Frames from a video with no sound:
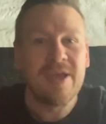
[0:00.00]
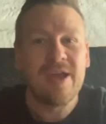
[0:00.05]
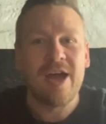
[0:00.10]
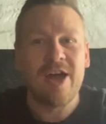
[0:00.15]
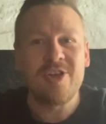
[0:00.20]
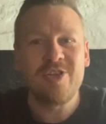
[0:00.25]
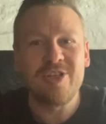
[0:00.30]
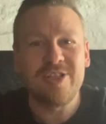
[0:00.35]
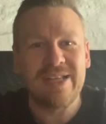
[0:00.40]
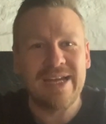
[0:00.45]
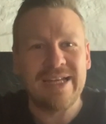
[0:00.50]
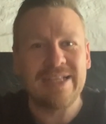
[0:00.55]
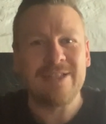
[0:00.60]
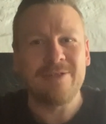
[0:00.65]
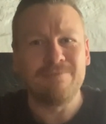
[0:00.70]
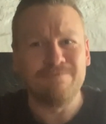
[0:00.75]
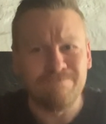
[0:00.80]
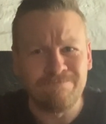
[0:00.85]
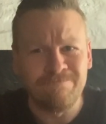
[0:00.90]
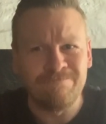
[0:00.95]
And you're like,
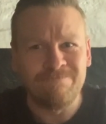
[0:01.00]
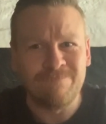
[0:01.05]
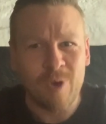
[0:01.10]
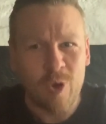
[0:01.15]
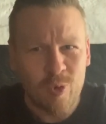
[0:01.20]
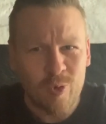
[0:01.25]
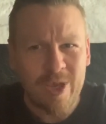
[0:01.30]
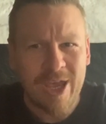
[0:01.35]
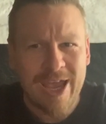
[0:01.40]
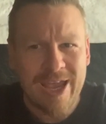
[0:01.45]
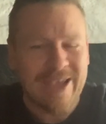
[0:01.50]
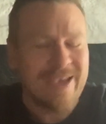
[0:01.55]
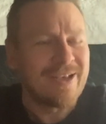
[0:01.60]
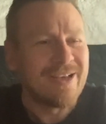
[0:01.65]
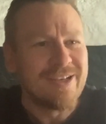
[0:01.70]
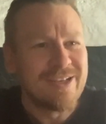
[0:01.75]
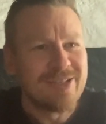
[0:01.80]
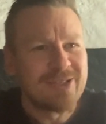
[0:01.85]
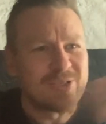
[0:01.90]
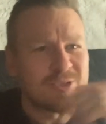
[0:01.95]
okay,
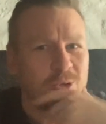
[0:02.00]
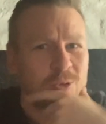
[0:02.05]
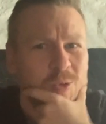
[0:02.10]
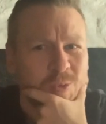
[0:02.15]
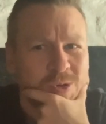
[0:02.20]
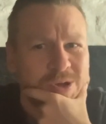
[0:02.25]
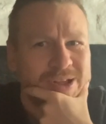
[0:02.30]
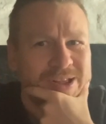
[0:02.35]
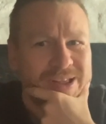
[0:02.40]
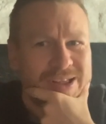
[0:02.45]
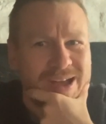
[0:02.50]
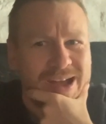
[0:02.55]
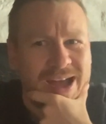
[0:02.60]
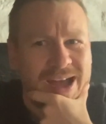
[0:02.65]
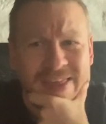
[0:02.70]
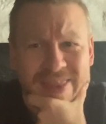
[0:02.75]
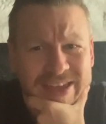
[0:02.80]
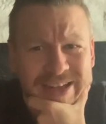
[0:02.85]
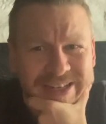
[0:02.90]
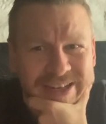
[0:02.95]
so are
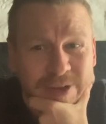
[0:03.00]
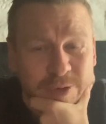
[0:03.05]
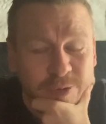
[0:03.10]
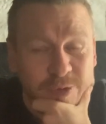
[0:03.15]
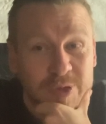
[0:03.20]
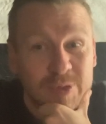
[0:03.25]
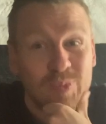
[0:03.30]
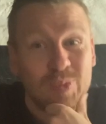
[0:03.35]
they different?